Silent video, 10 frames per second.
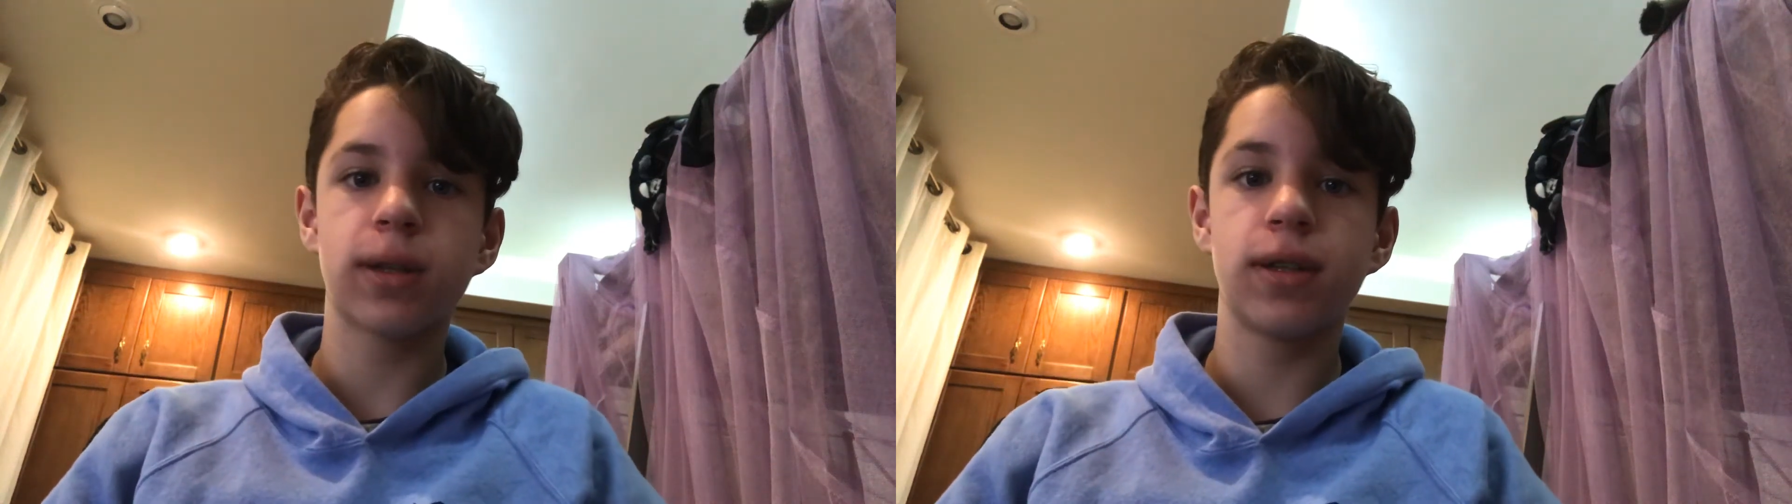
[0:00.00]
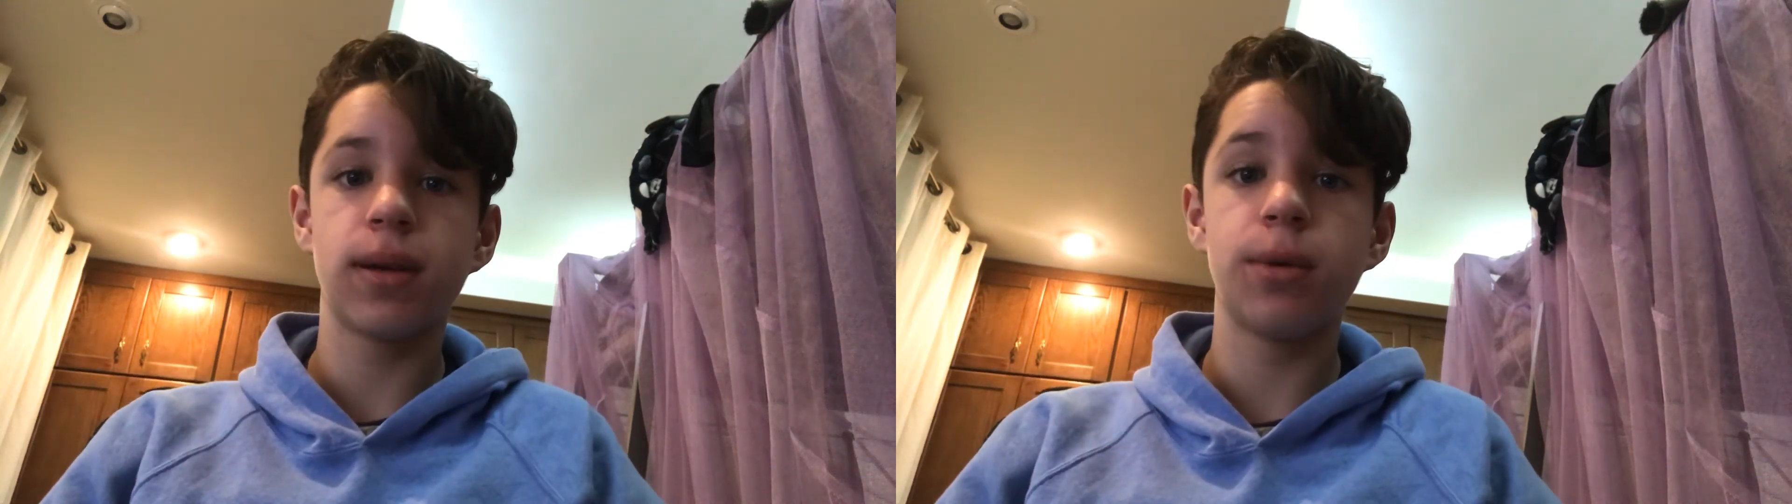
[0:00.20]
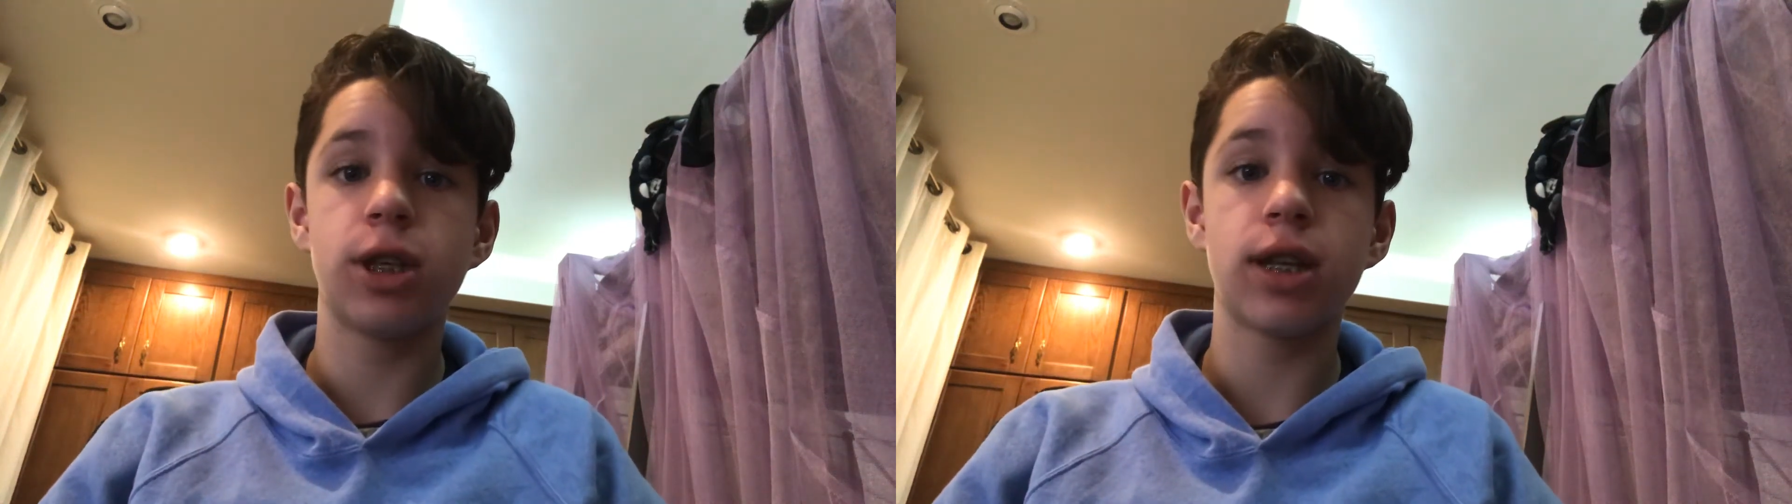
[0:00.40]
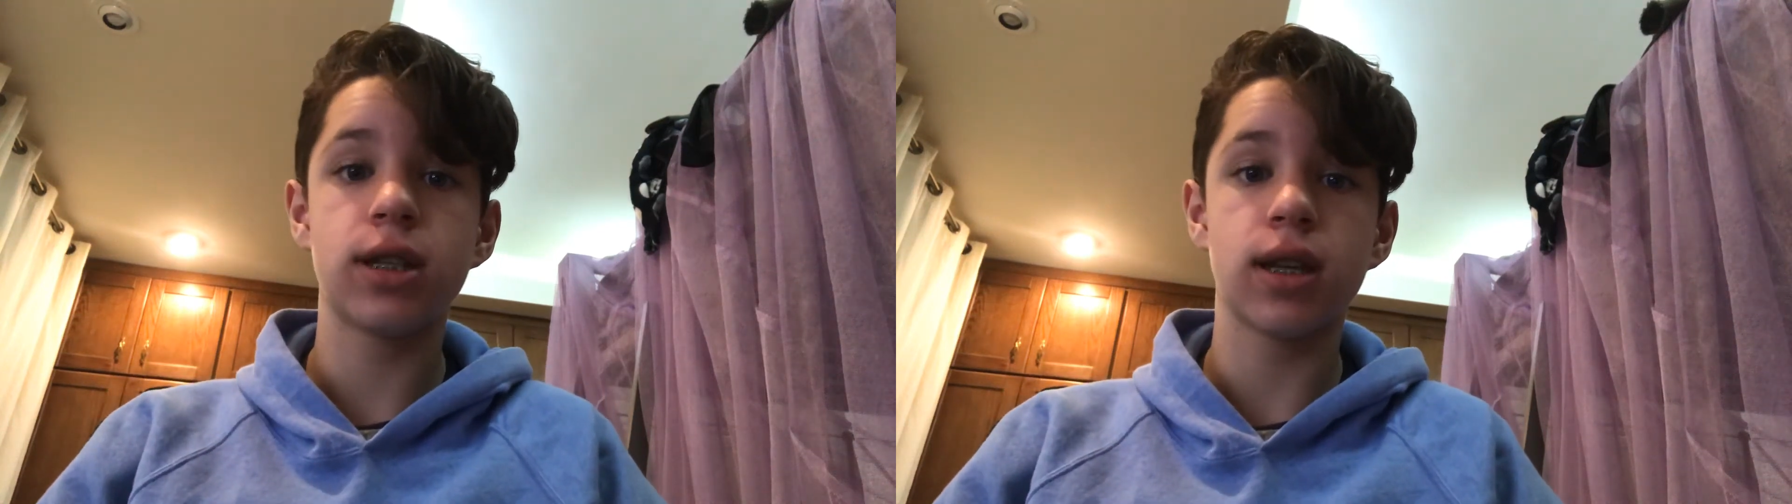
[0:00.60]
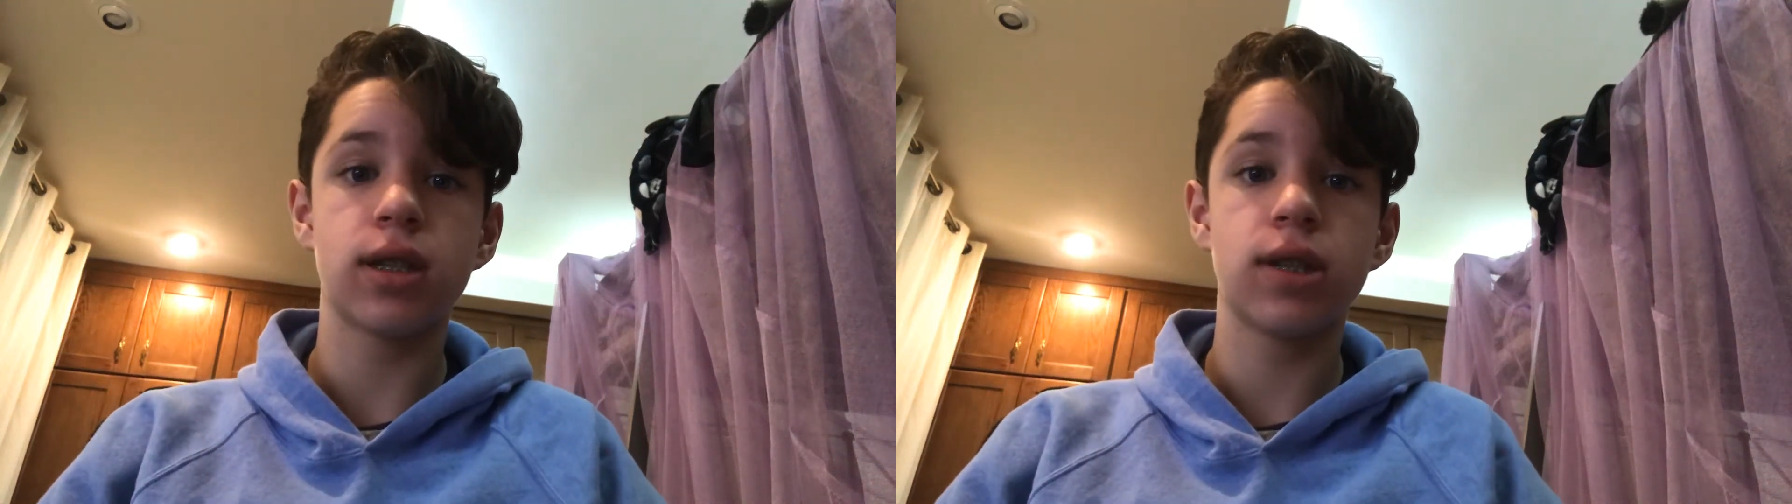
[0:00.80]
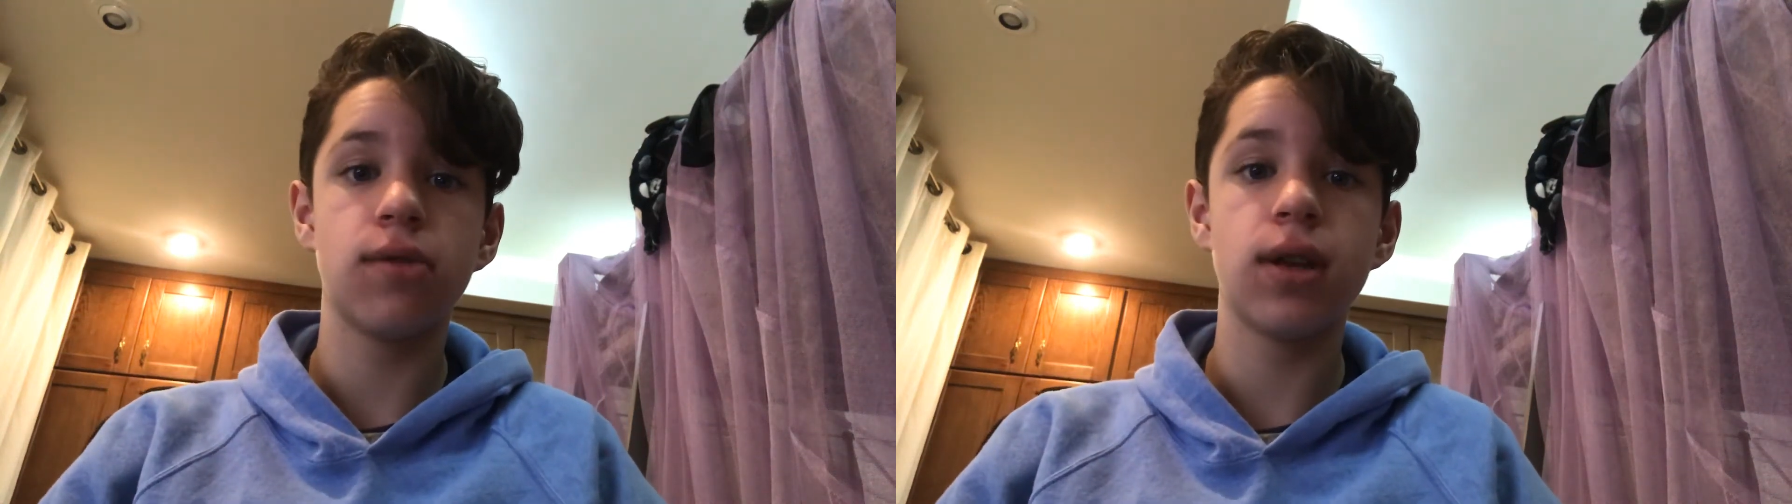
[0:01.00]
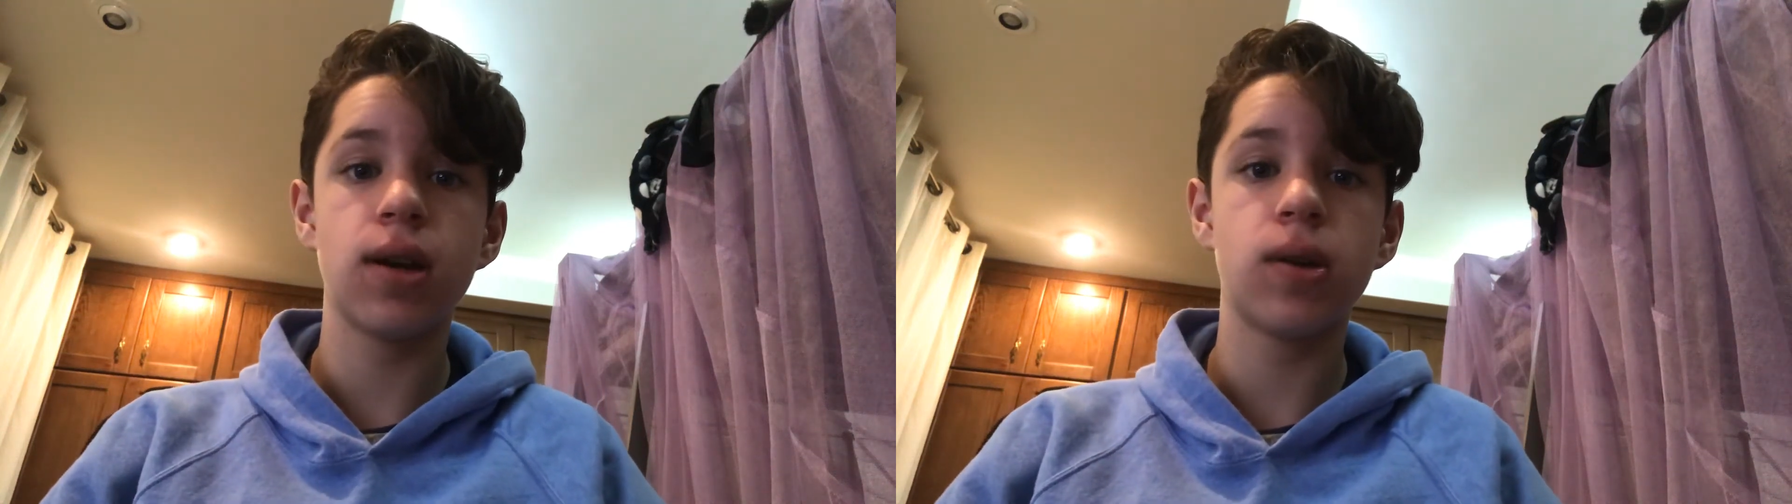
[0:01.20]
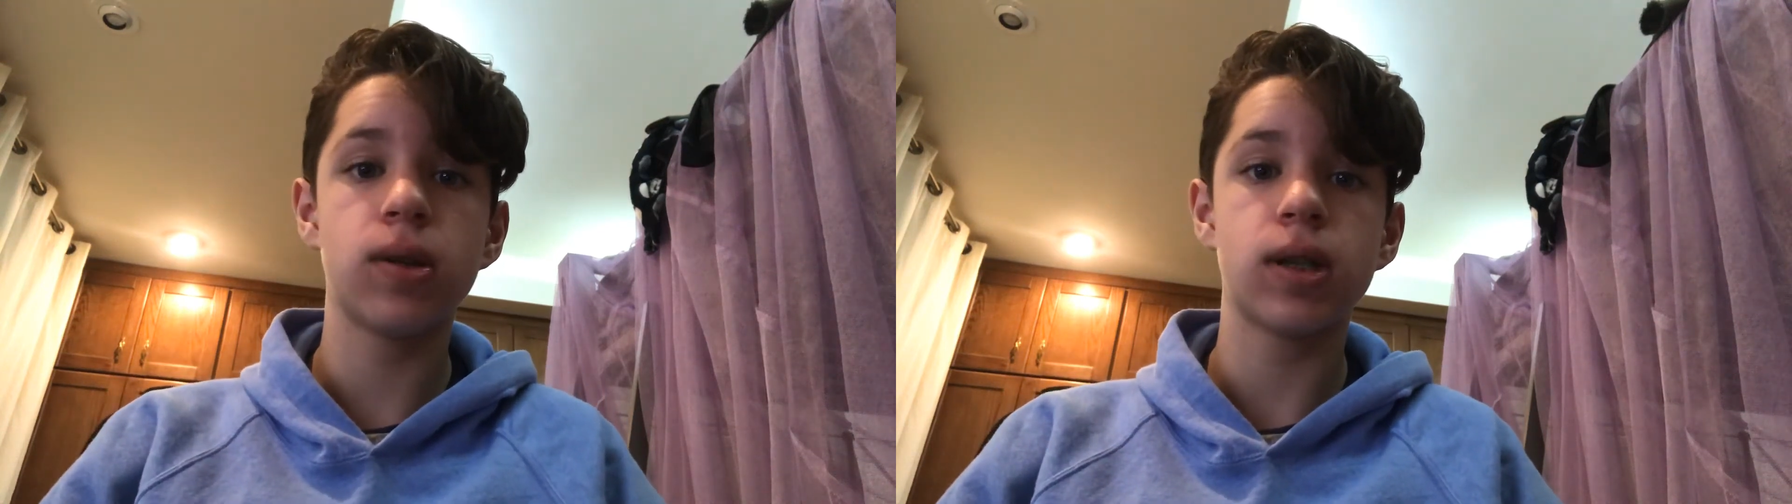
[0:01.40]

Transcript: to WJCS Studios.